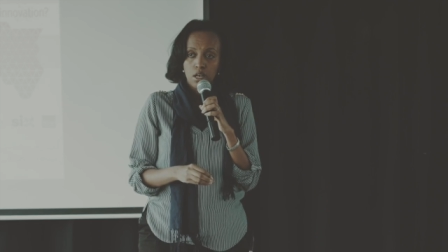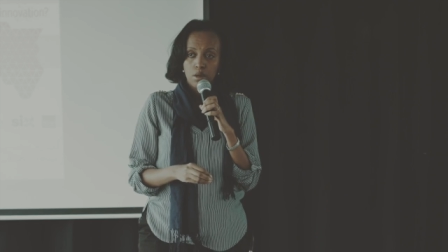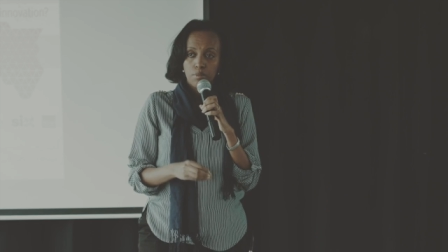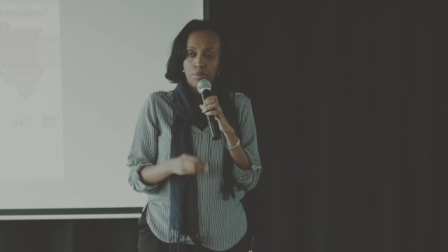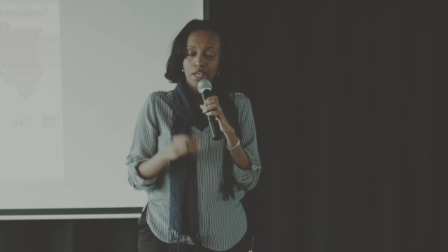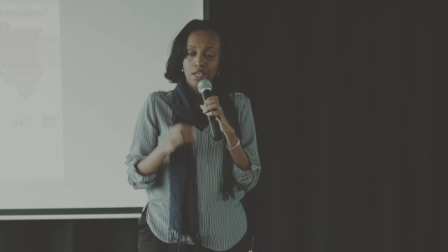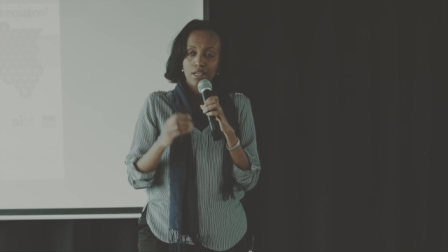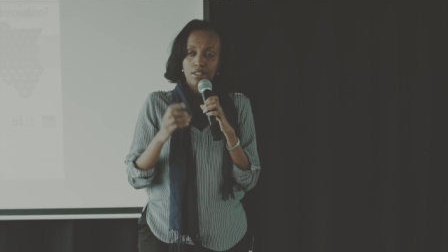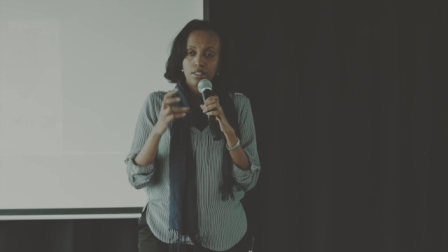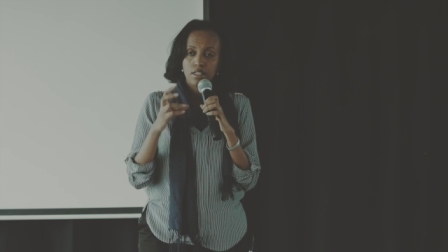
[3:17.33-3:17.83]

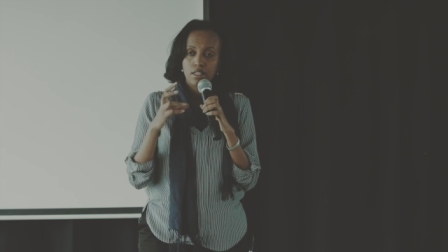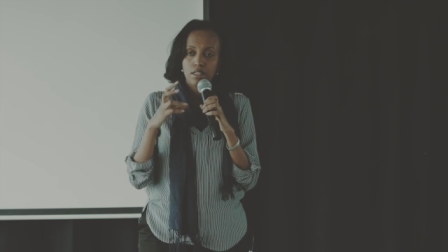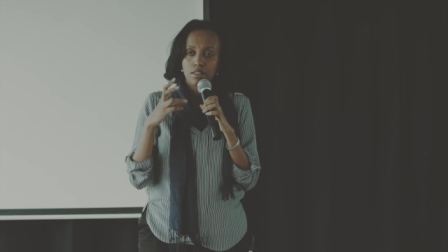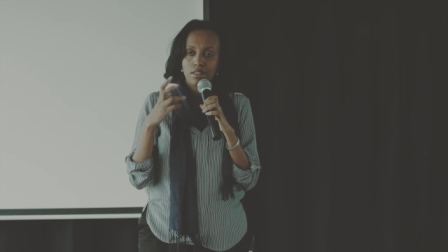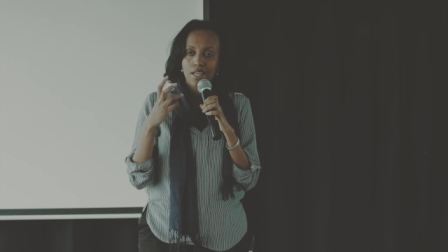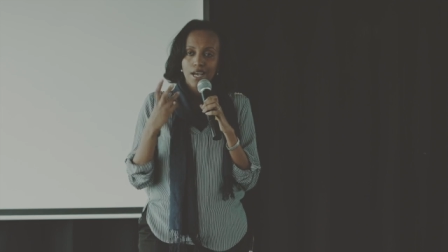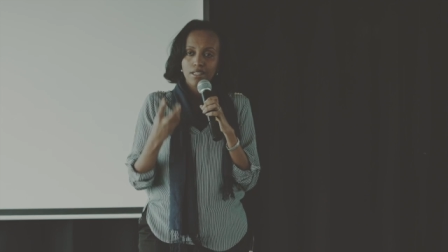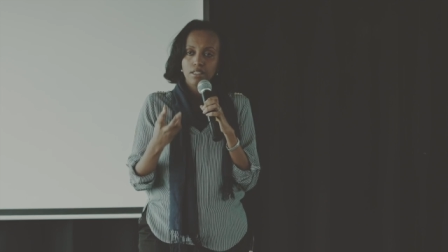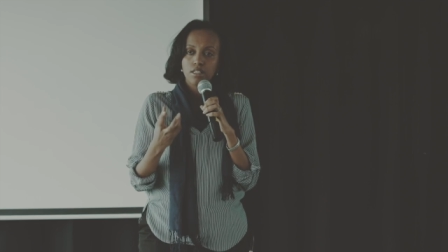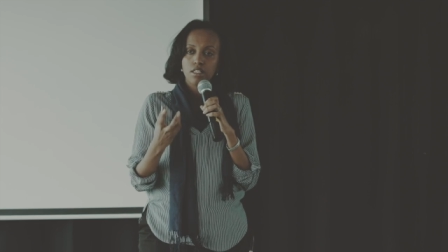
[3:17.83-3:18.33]
Because
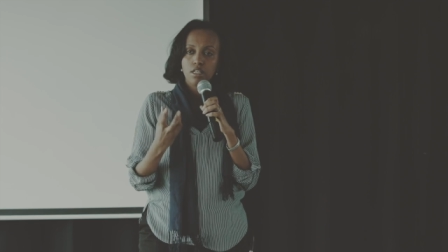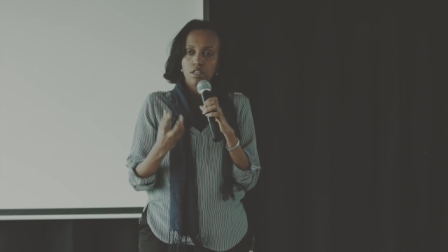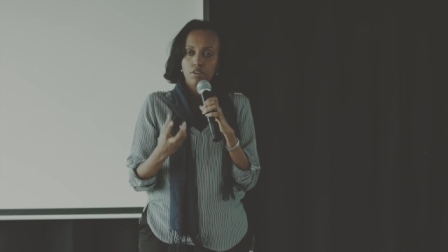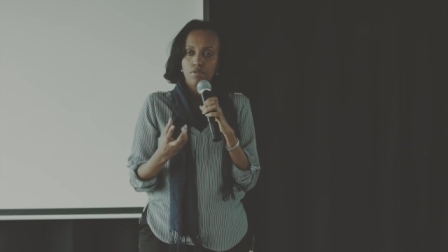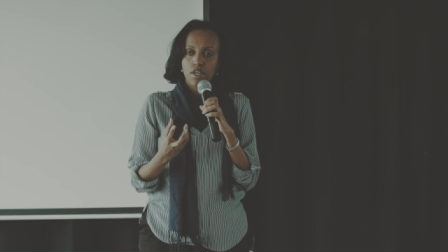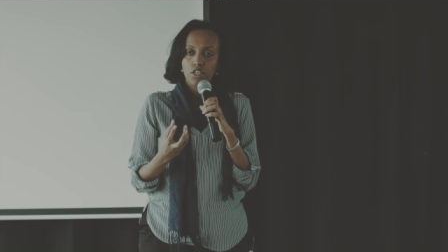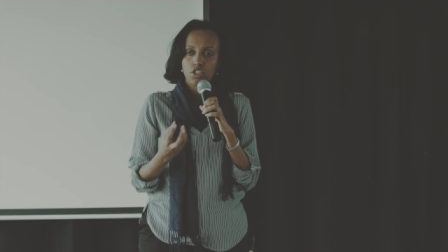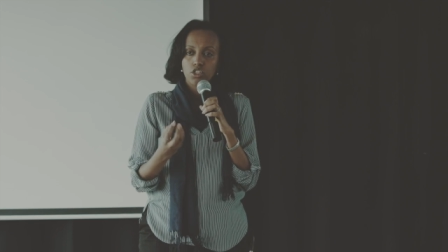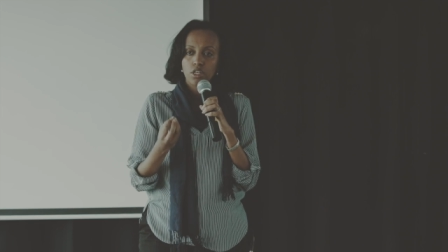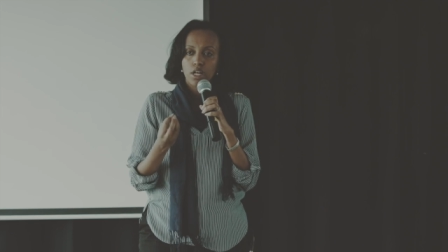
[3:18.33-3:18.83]
that's
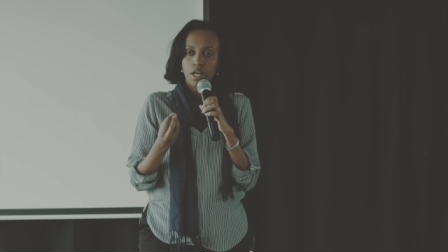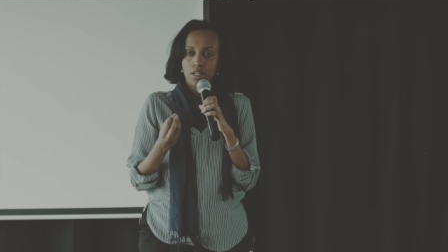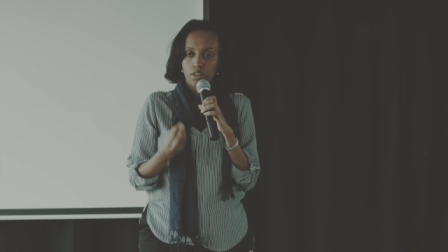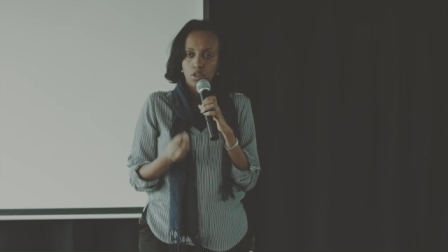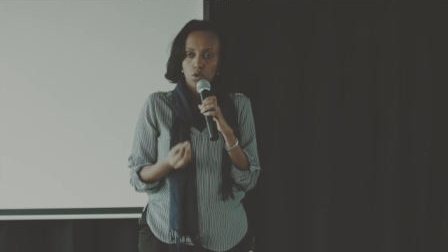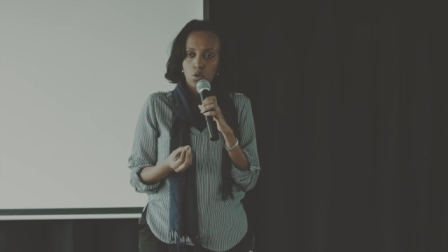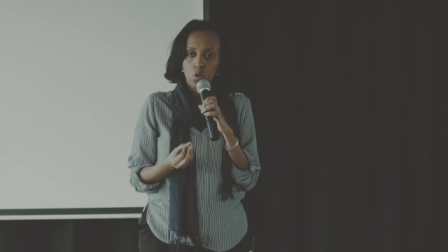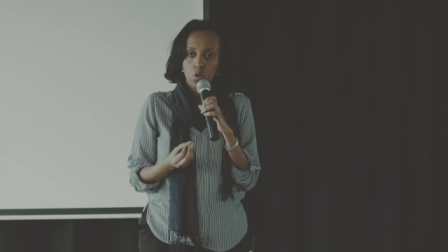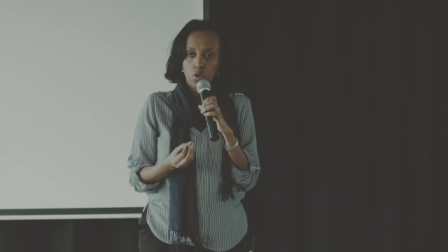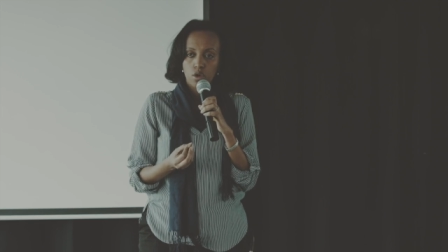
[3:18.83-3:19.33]
innovation at the
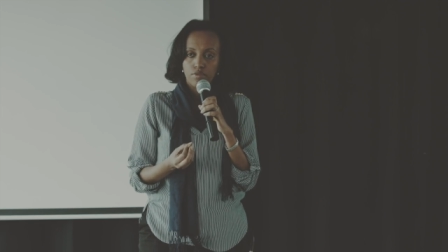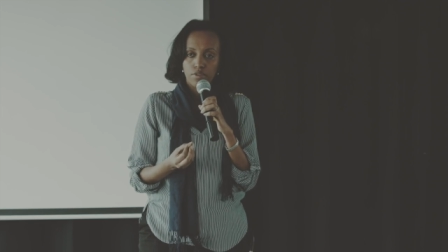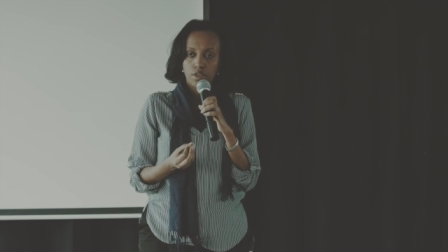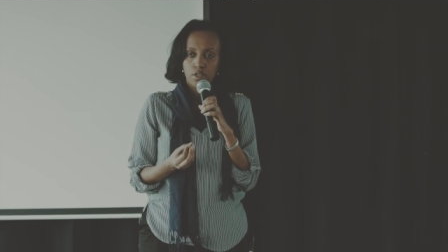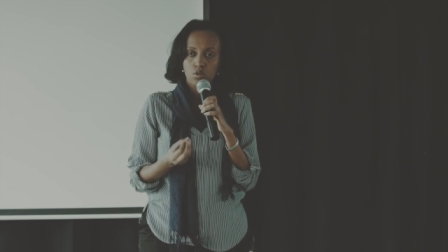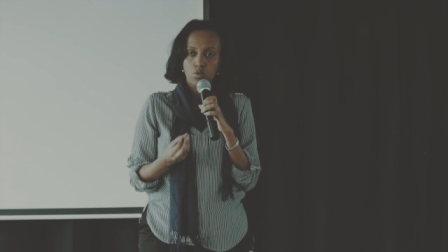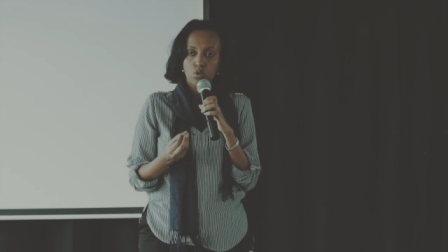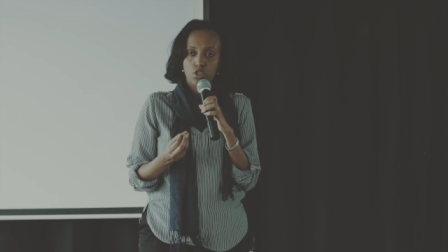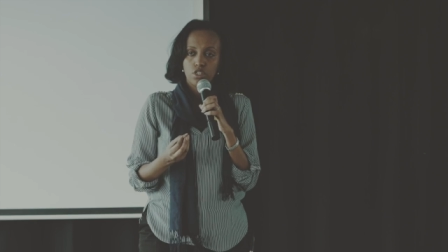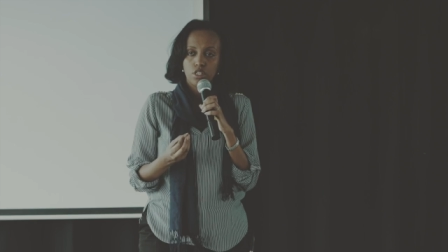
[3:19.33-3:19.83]
core of
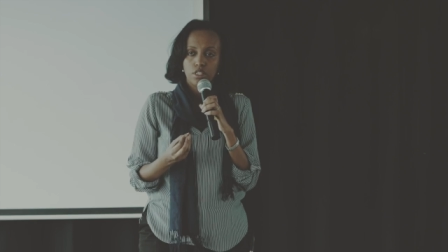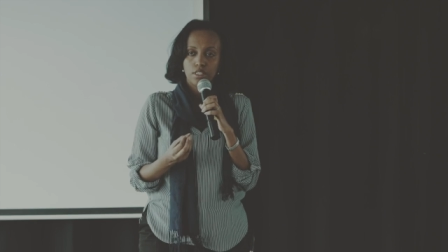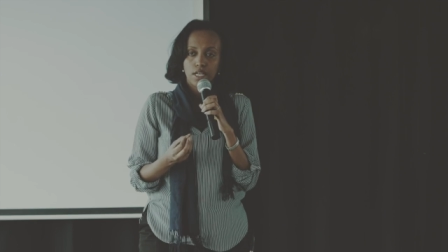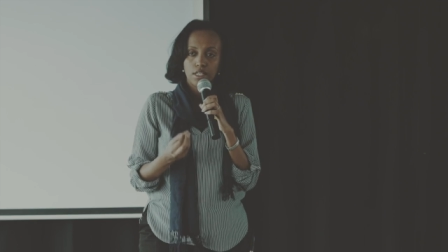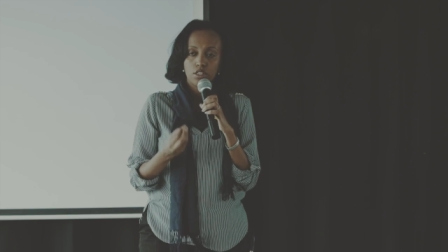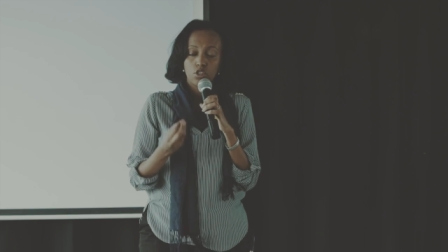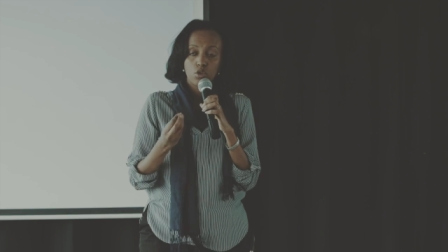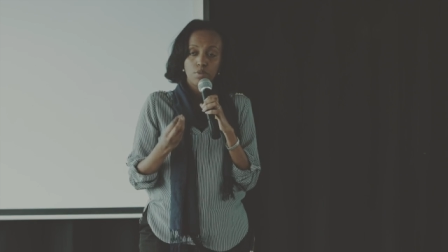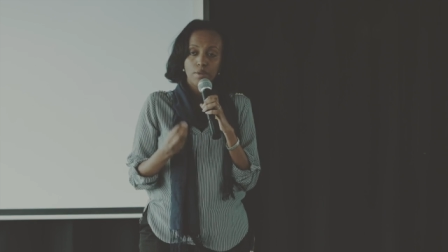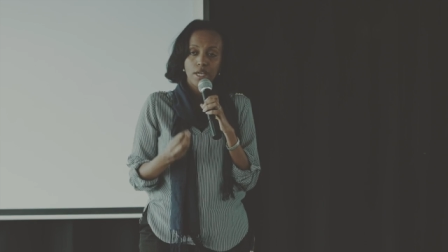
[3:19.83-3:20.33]
it, which is
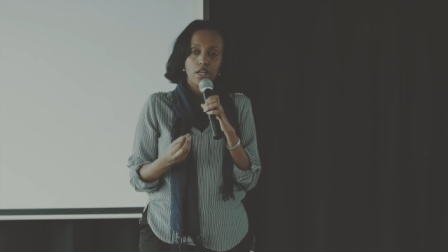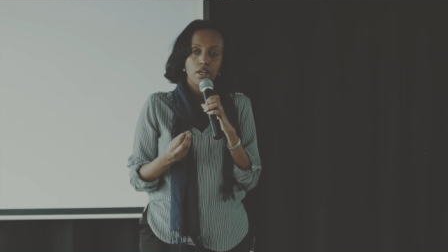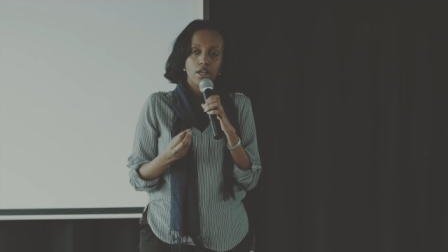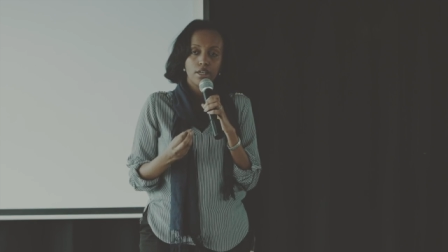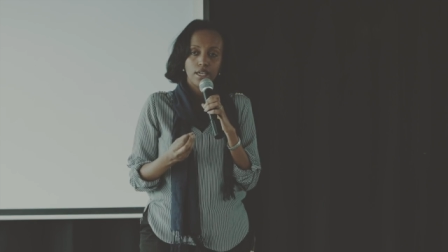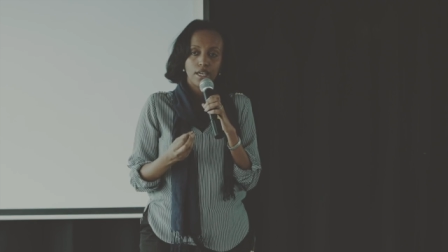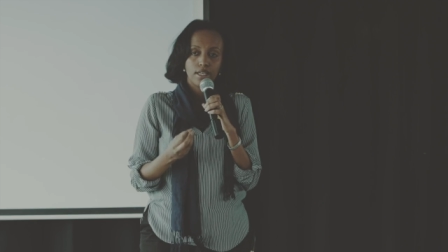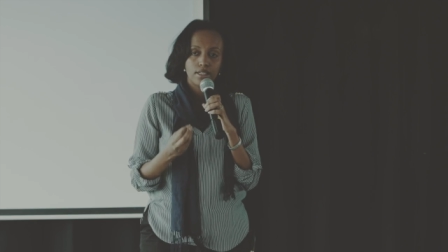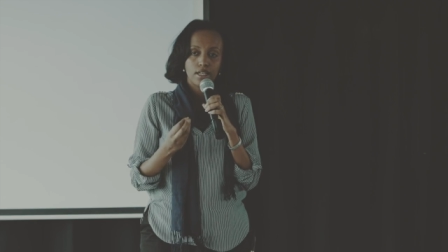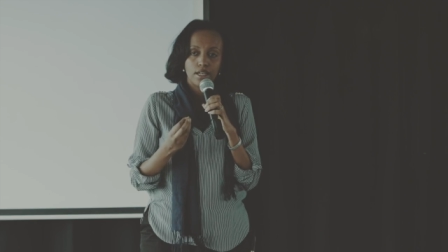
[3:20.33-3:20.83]
that you may
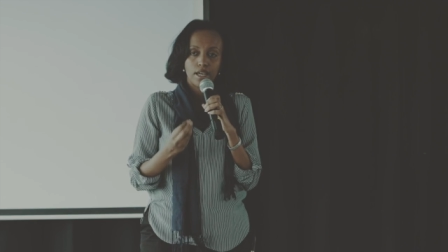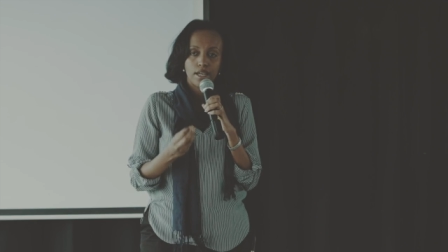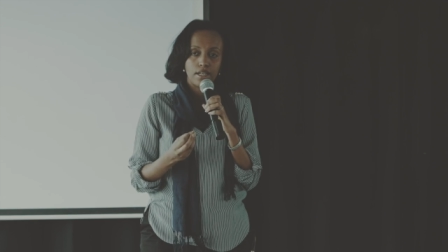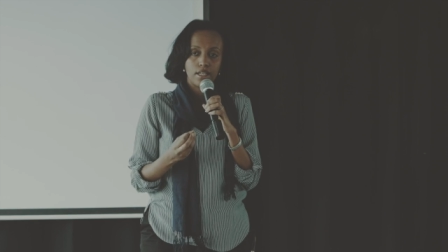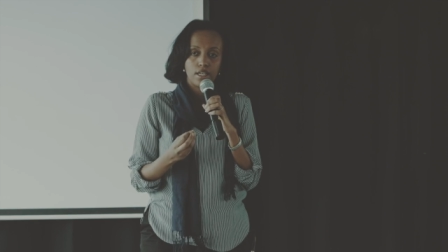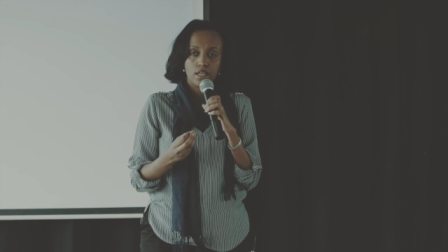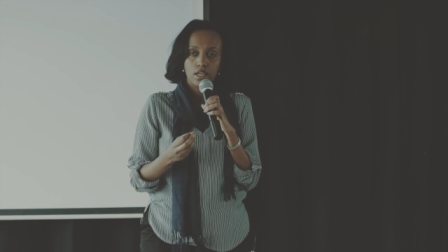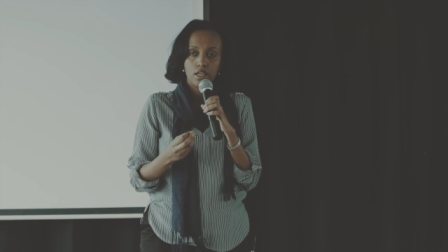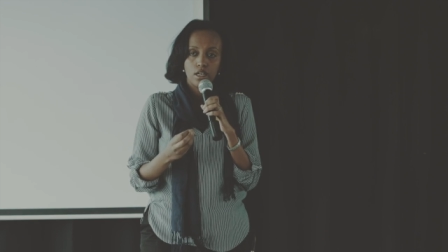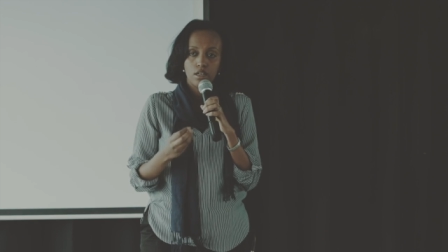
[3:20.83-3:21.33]
not get an
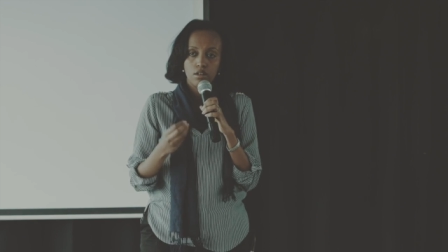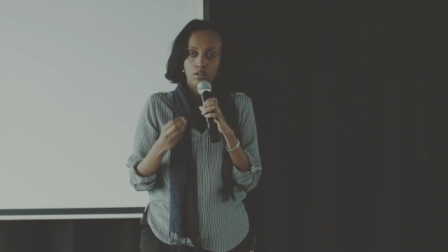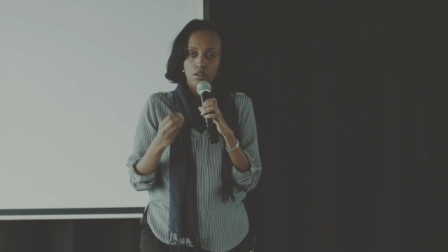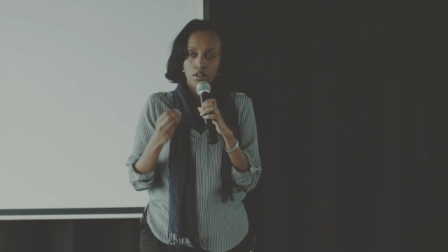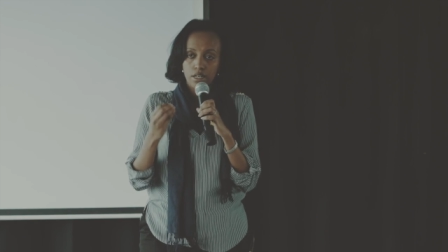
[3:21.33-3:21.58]
idea,